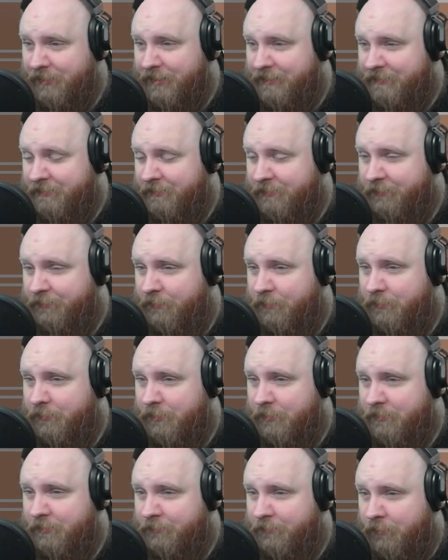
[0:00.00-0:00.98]
need it
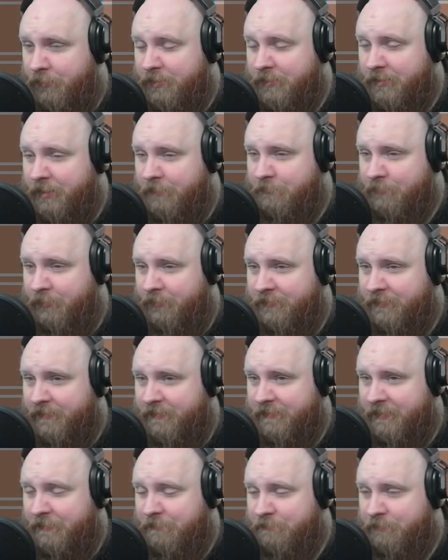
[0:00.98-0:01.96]
for the vulcanite
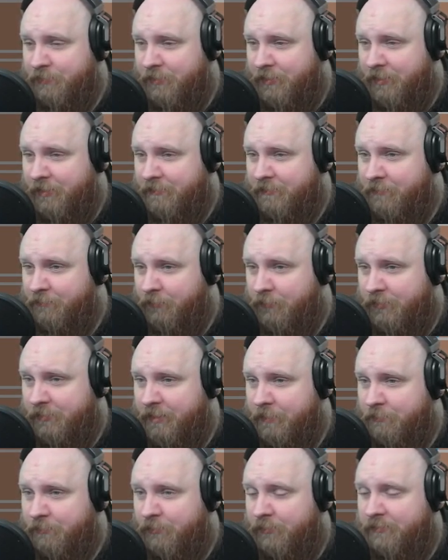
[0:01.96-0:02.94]
processing, but the
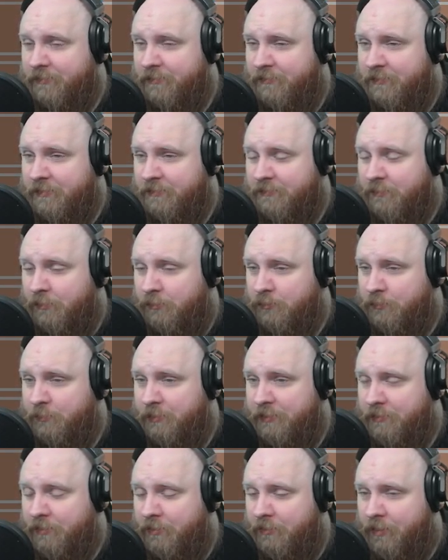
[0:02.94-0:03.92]
vulcanite processing is going to
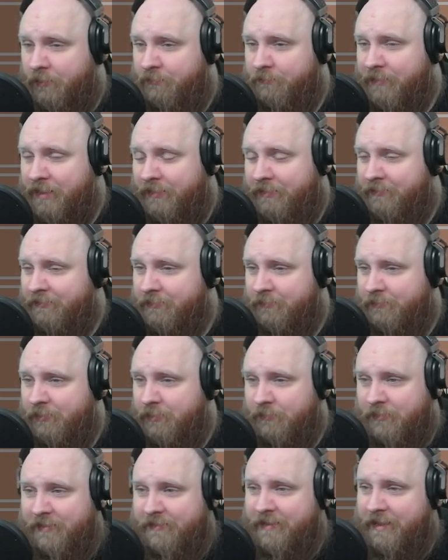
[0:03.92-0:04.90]
be done off planet, so we
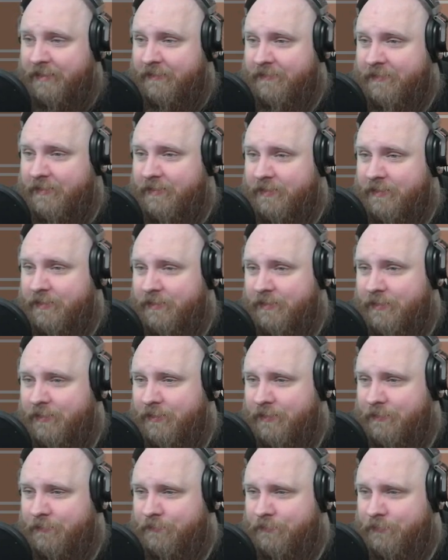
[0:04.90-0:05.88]
don't need that.
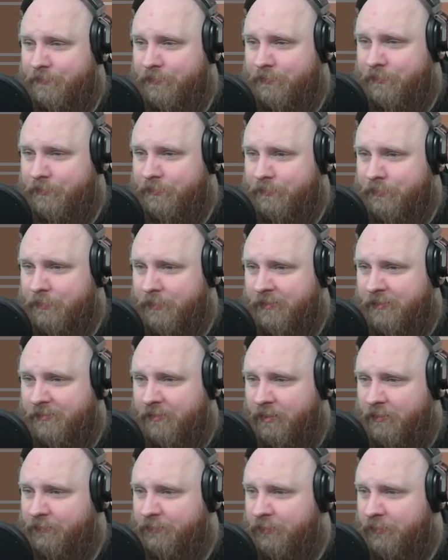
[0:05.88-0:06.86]

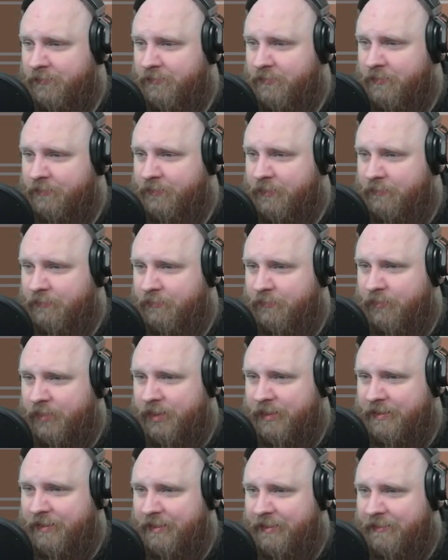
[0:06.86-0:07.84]
Solid fuel is not the thing we
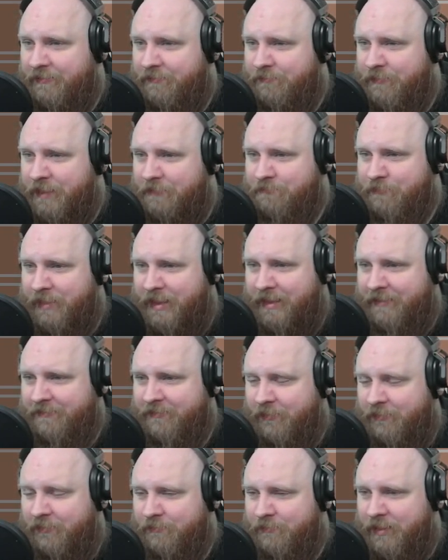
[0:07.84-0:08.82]
really need. Med
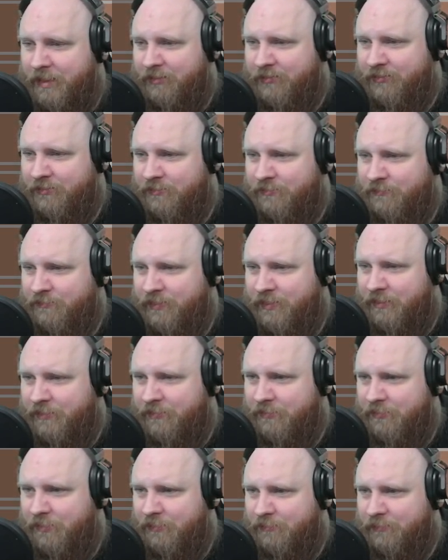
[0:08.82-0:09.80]
packs, automation, we are not